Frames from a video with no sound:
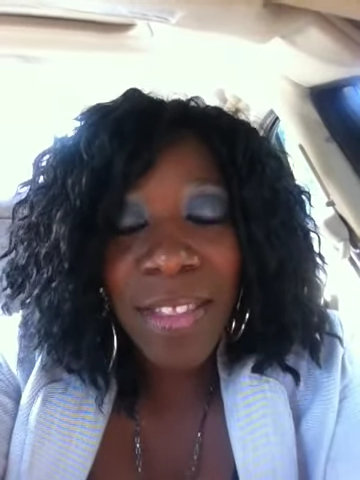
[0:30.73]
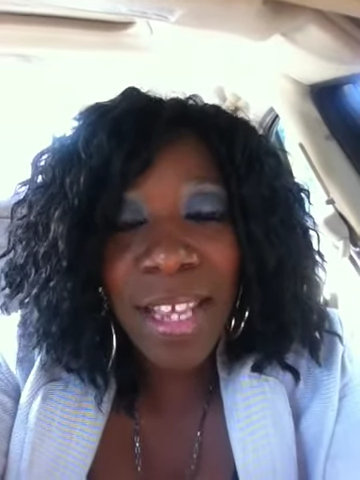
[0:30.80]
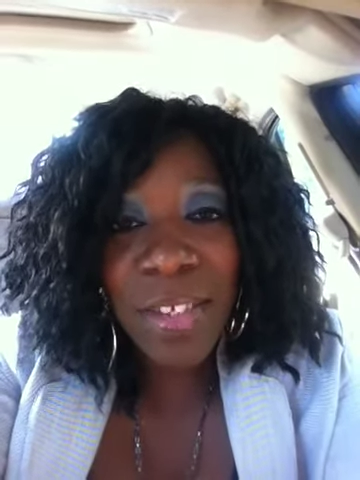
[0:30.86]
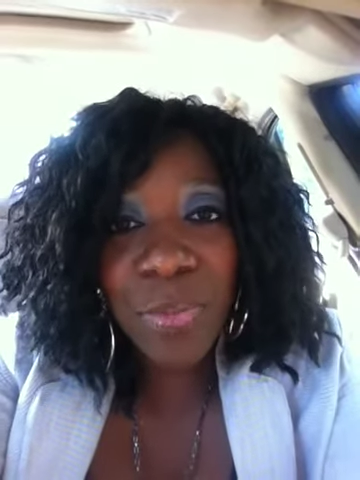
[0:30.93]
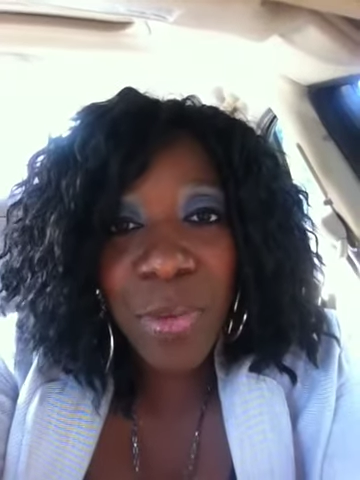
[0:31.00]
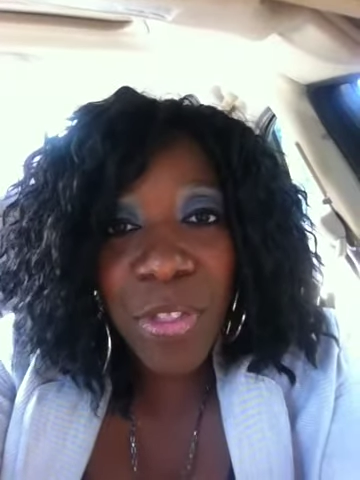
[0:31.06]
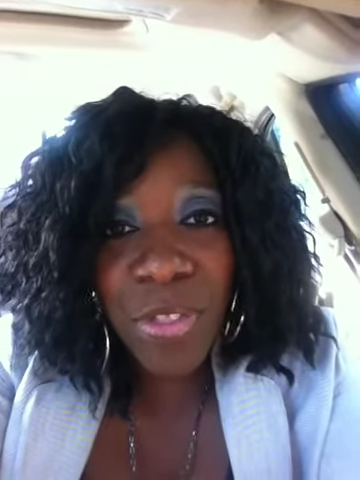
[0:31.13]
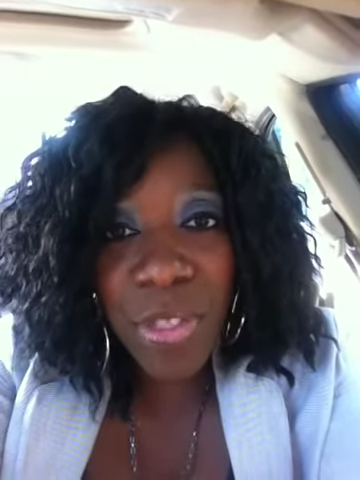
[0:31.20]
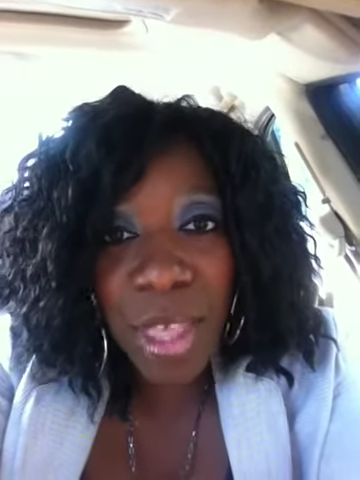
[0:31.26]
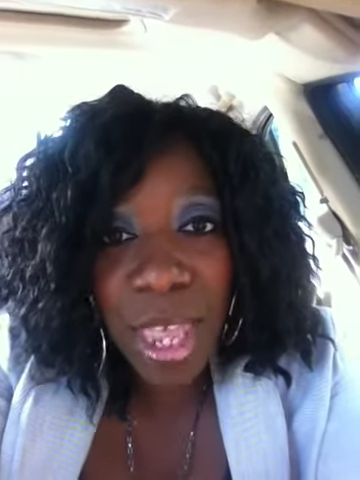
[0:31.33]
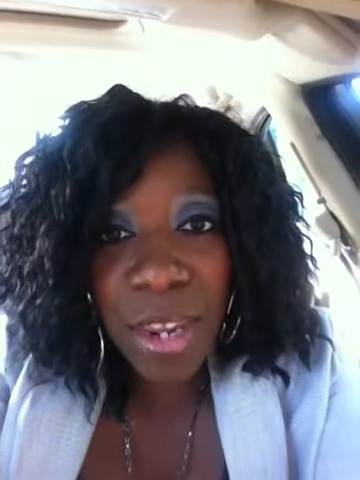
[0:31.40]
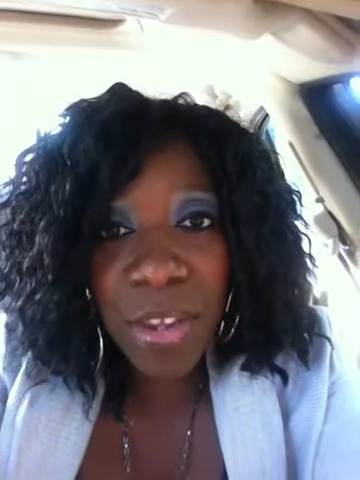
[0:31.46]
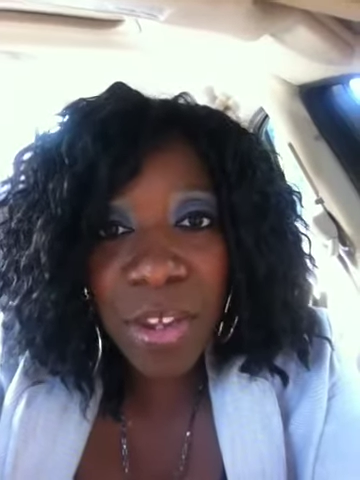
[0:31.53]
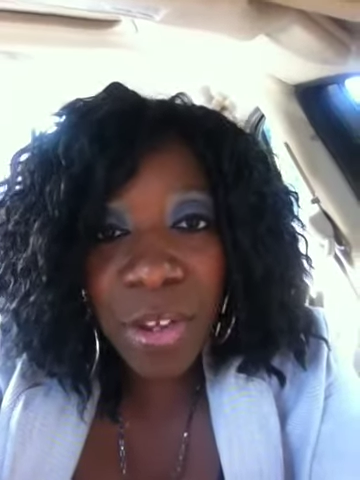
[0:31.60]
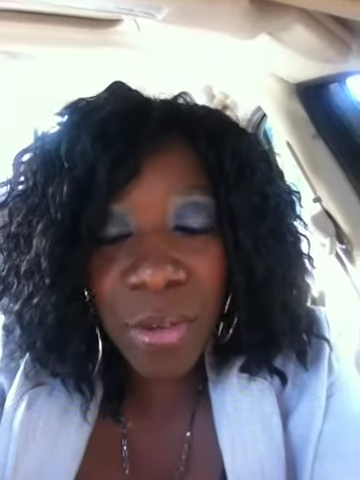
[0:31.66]
that's
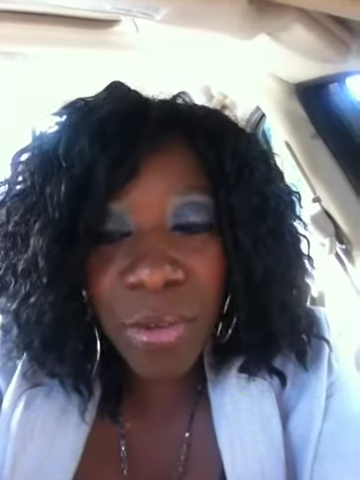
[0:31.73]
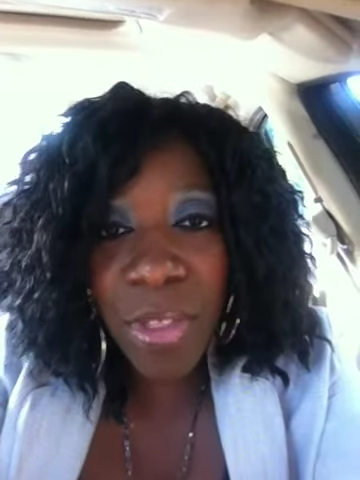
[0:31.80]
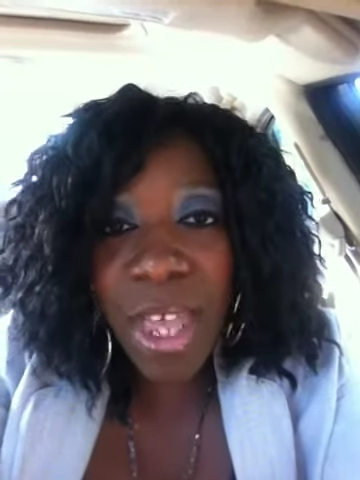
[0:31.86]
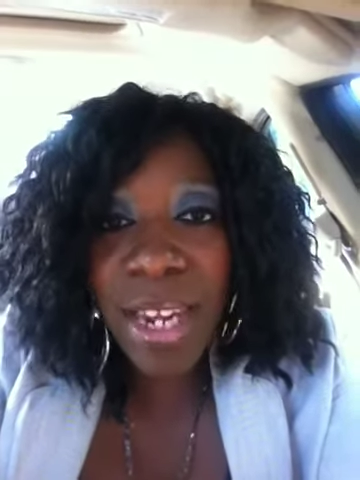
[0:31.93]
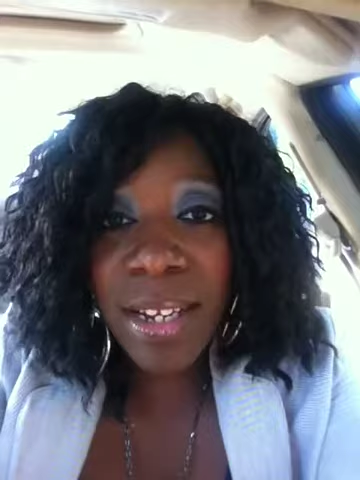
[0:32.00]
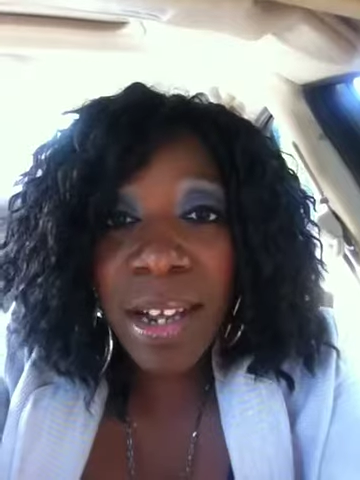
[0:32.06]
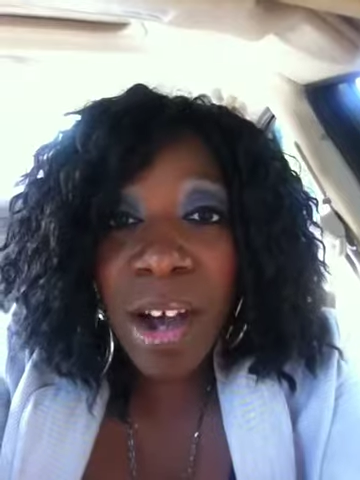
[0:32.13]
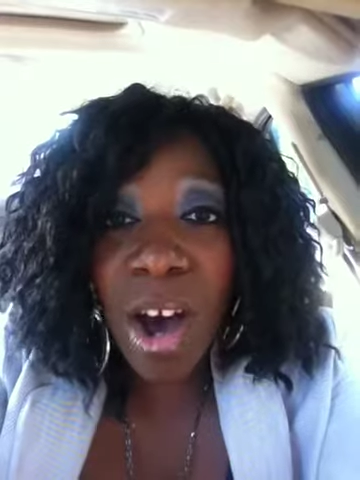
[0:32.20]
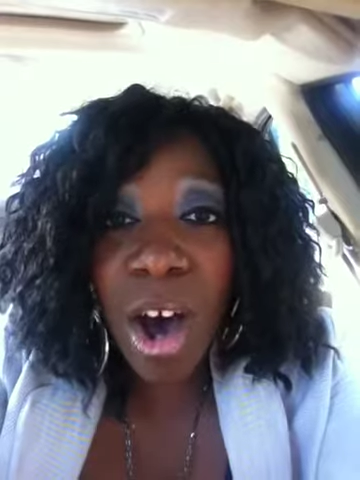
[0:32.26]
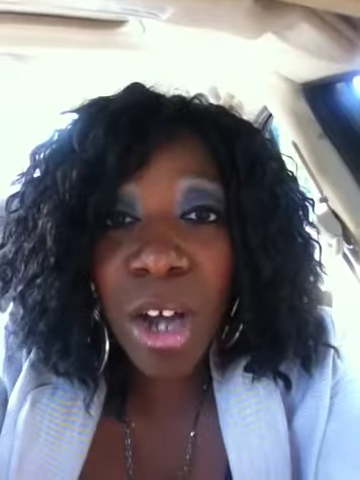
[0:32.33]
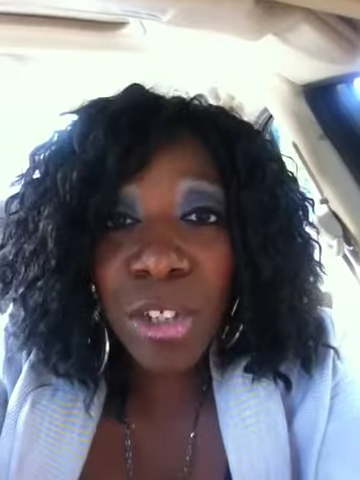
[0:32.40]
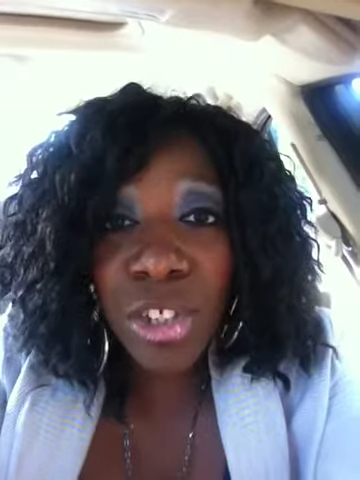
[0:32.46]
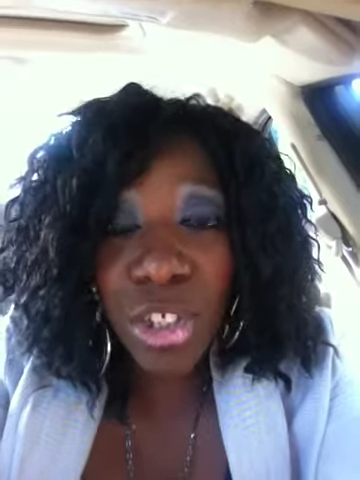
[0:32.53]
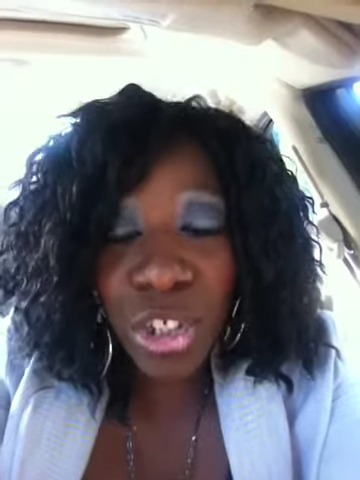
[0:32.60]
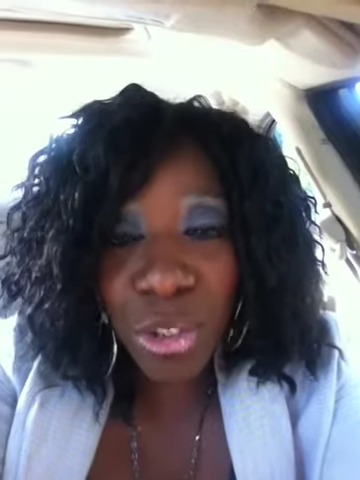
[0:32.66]
within you that
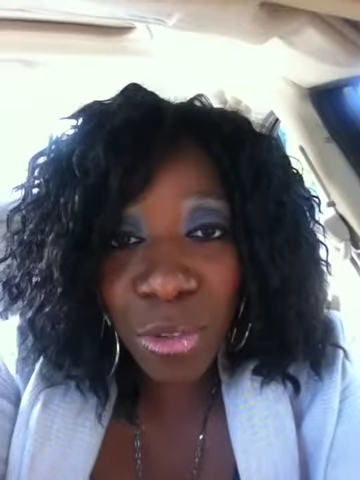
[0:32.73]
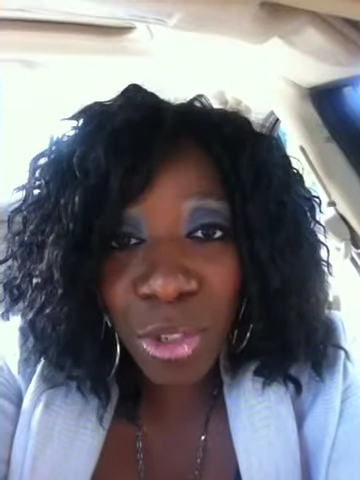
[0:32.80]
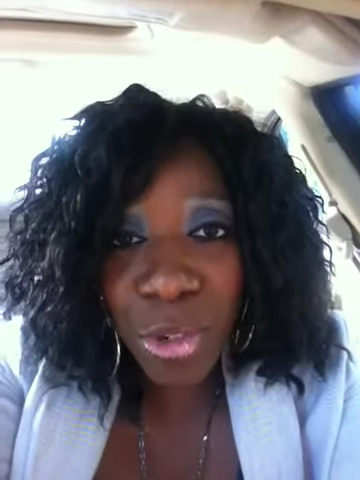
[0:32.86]
caused you